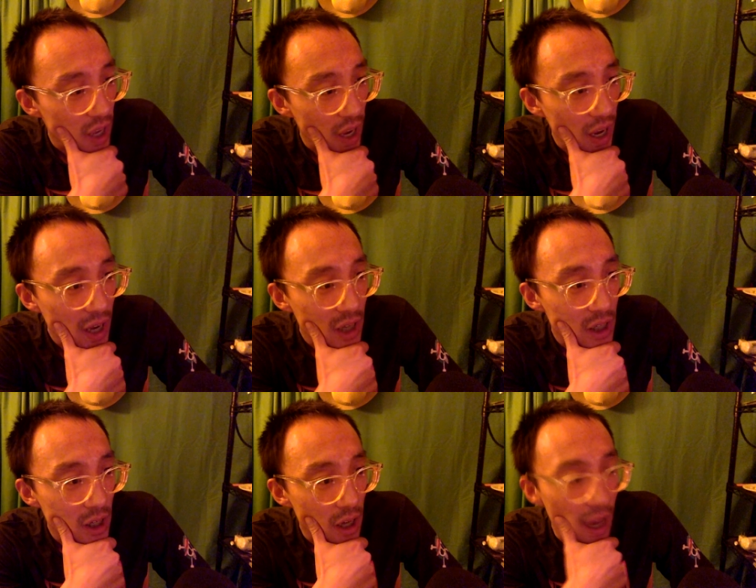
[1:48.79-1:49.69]
And
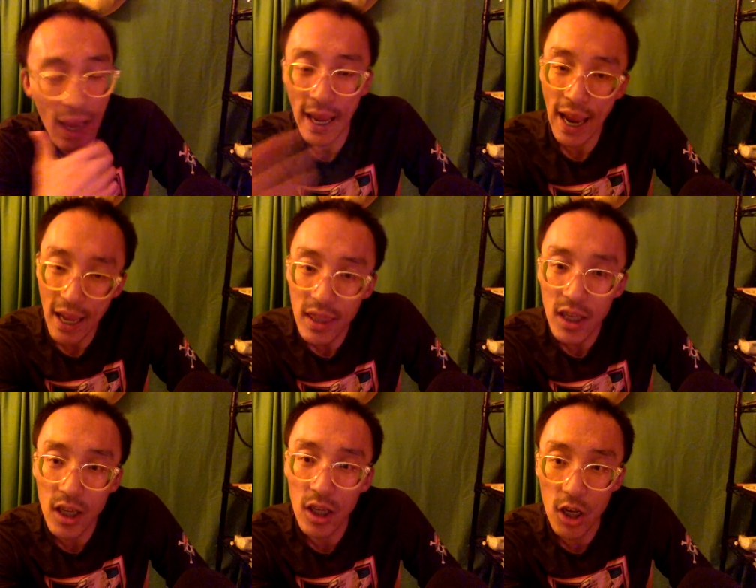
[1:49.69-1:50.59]
I had the
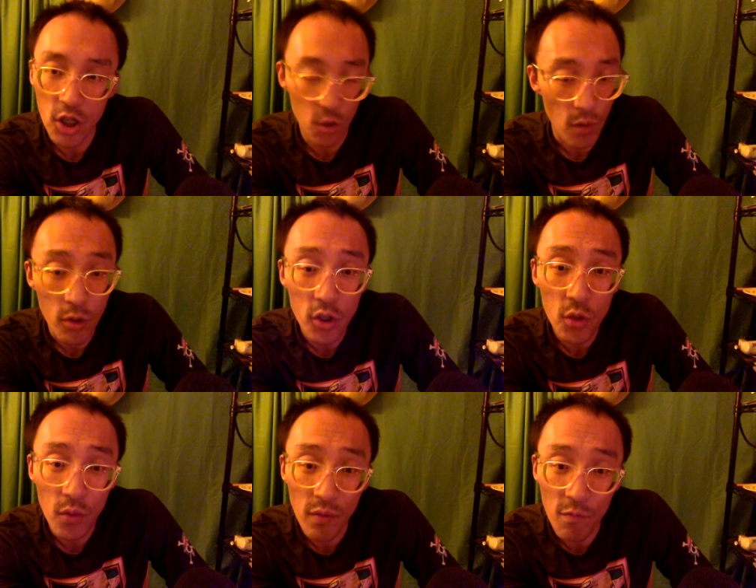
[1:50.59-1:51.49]
concussion when I was
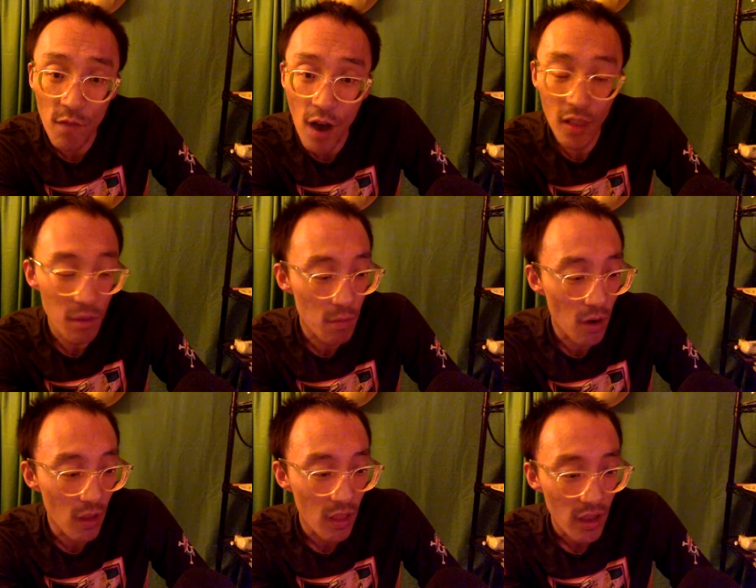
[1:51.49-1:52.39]
doing volleyball.